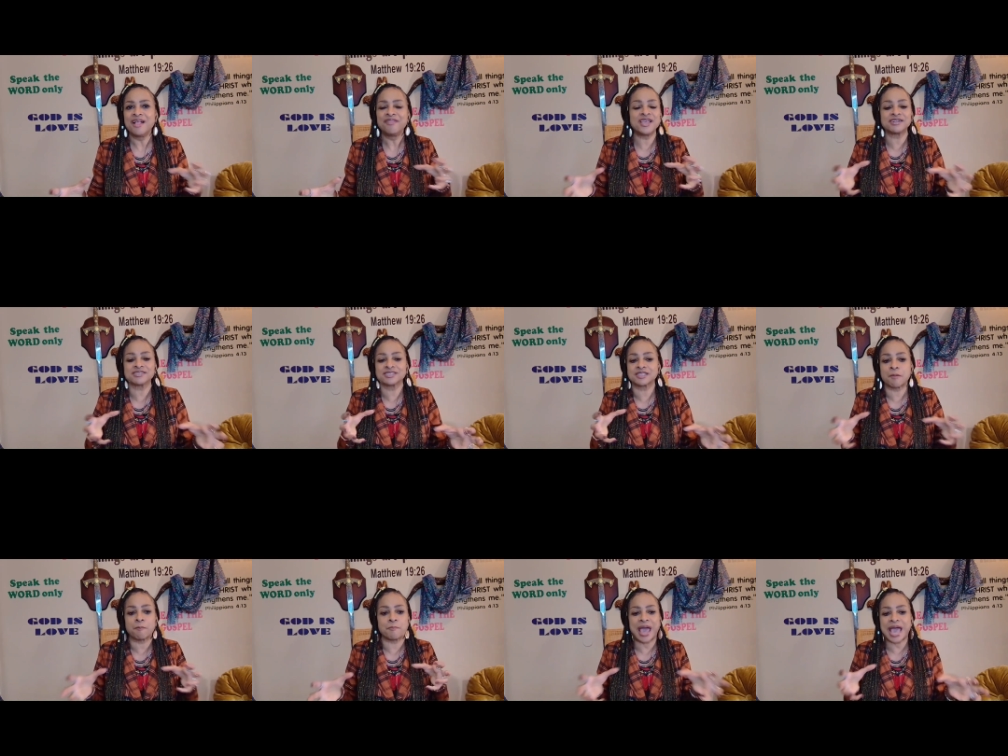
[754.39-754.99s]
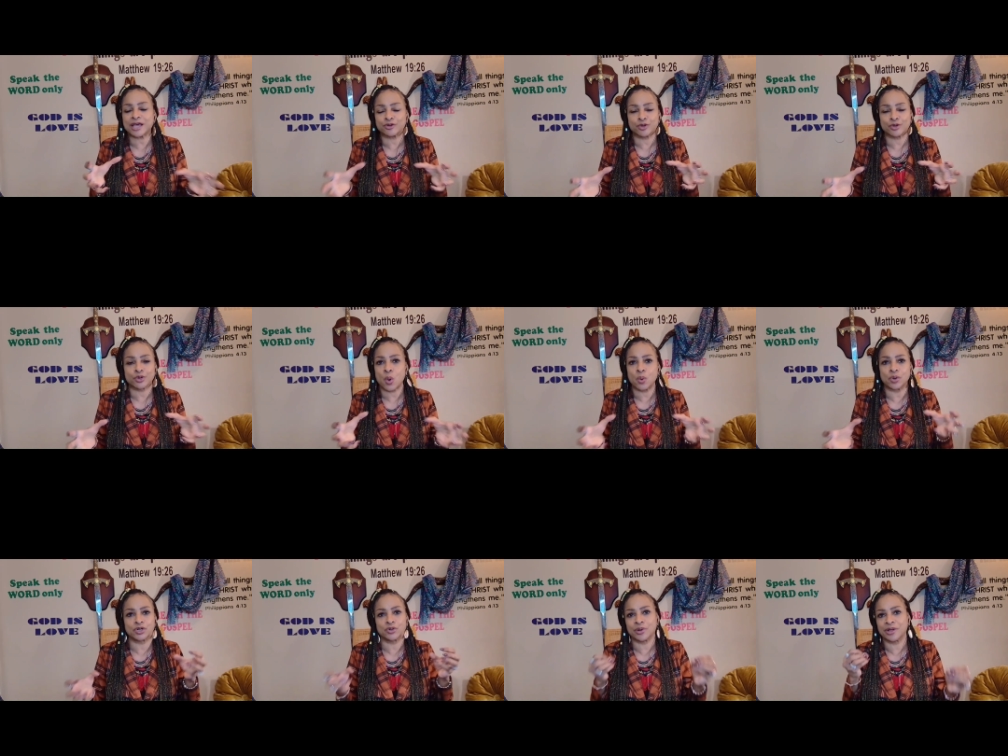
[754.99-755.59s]
There's a battle
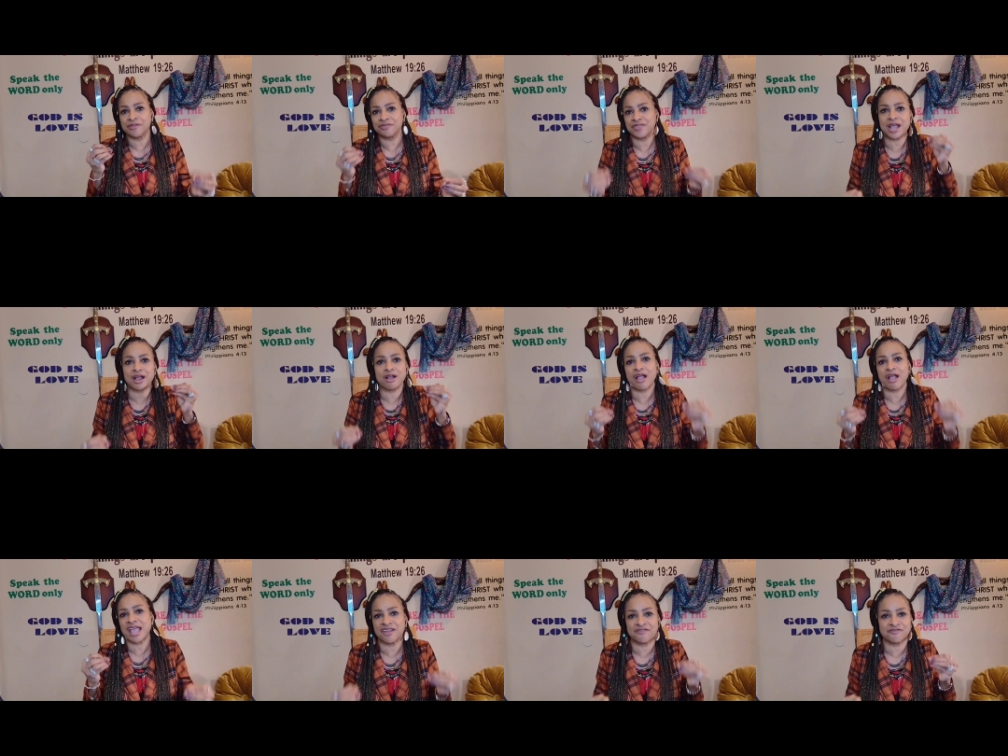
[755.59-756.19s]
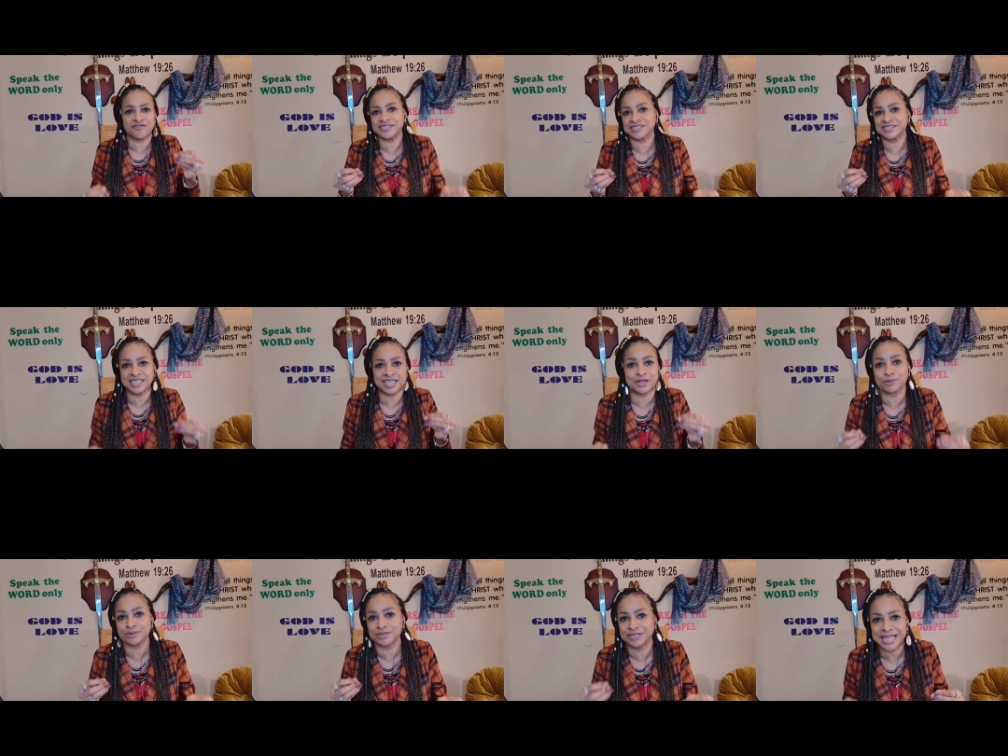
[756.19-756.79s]
going on there every
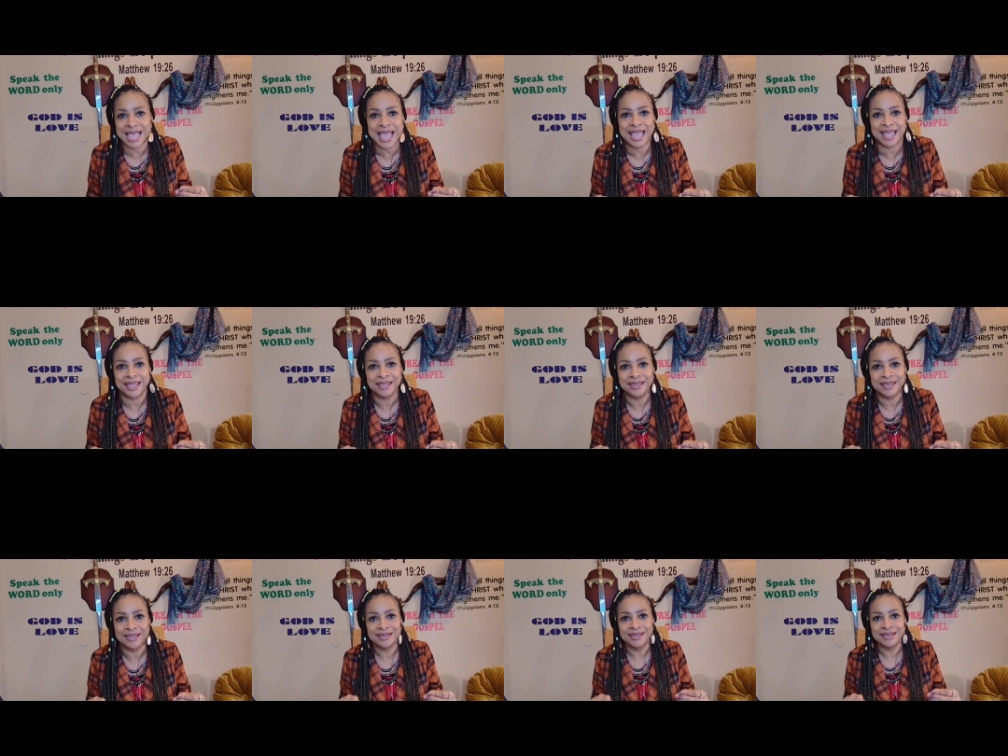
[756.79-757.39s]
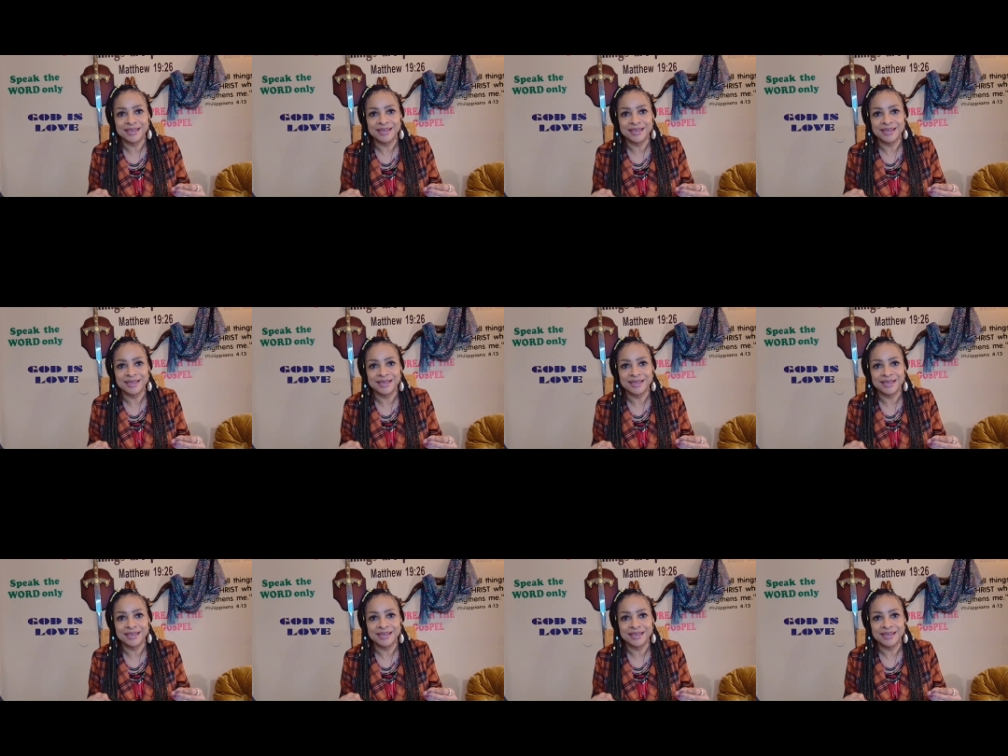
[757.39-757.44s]
single day,